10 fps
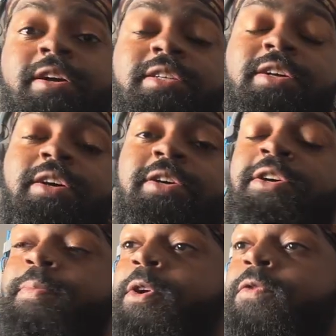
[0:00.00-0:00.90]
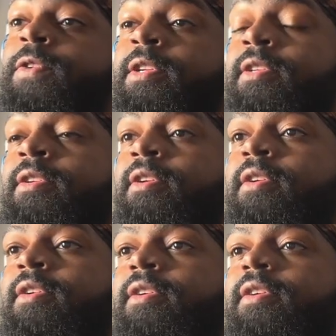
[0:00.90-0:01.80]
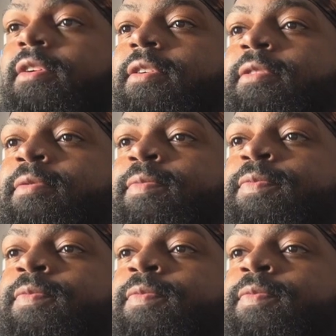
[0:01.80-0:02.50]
is called Perfect. I